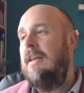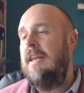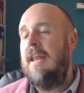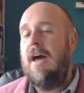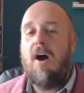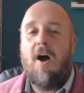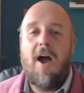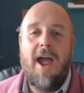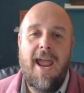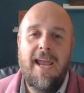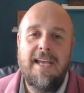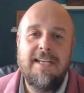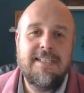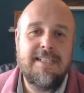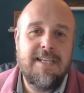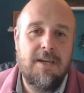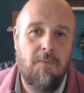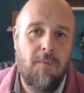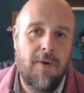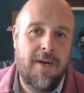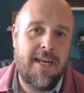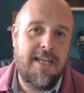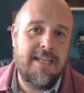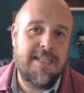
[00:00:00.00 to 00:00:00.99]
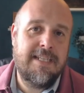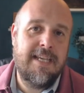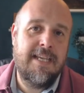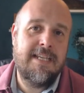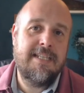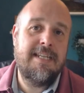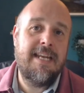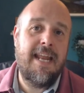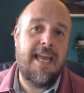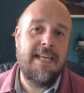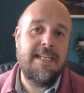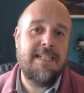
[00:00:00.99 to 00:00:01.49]
I hate it when it
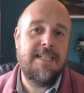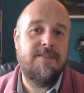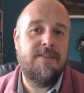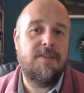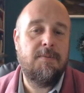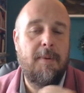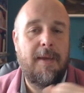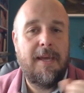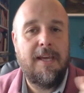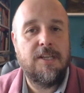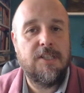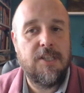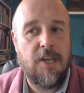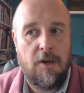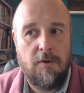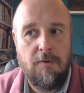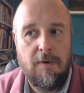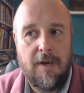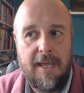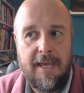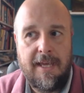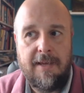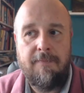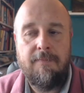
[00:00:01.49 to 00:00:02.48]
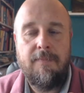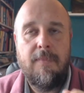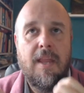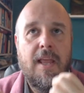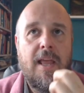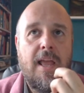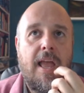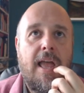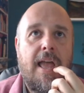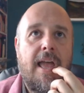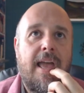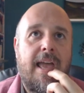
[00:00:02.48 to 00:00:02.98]
says native speakers only.
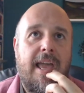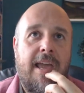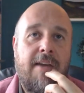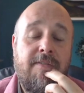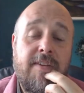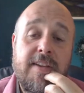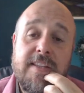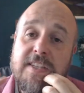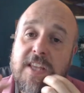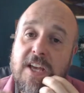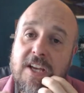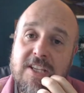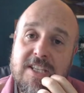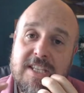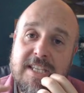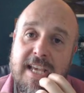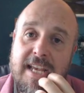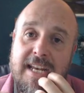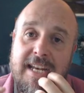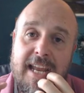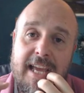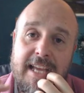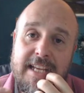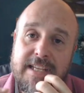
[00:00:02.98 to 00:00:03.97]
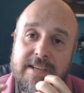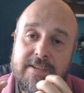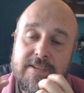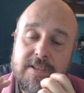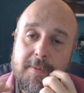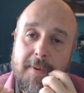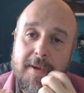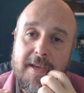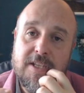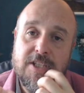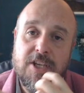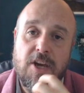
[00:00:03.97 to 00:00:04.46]
If it does say native
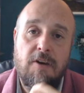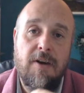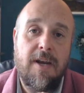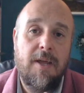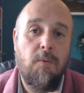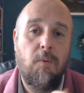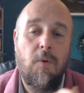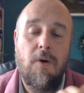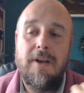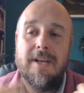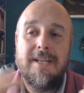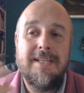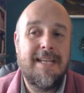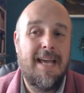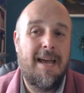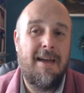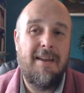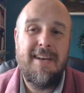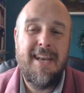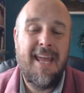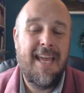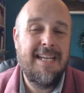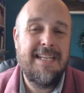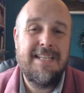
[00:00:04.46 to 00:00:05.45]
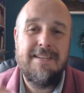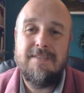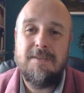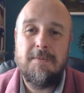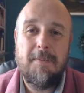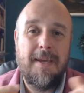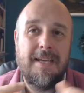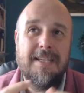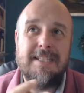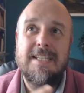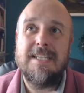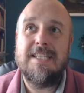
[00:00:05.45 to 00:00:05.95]
speakers only, what does that? Native
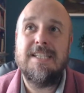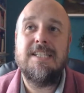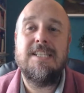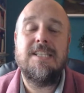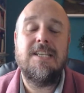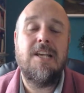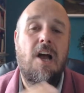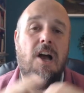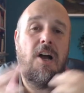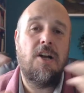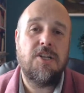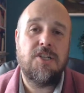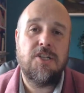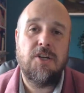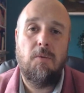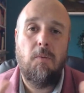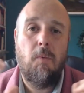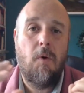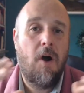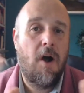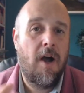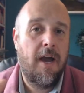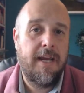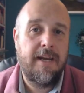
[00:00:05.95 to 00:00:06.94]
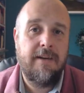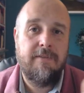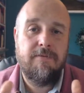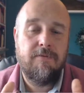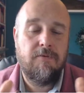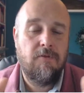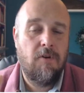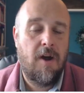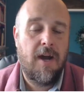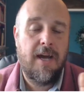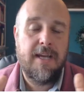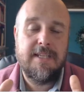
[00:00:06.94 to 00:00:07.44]
speakers is such a wide
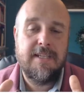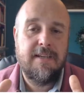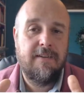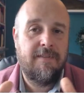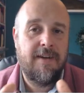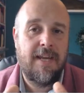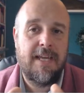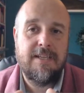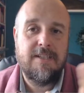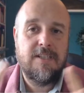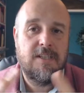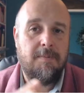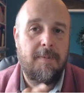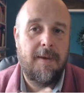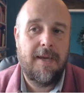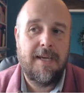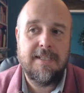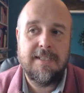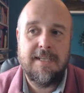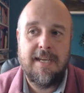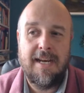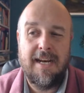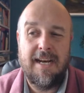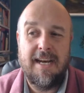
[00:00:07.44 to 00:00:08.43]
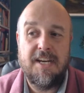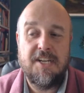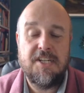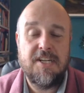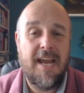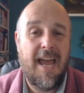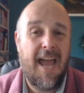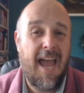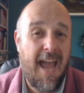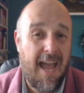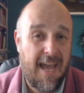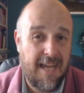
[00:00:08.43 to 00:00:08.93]
variety of native speakers in
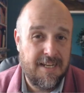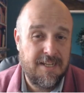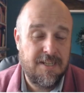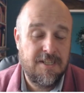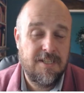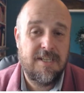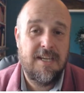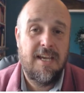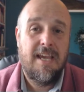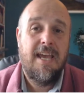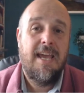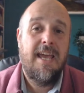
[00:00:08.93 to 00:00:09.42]
English, and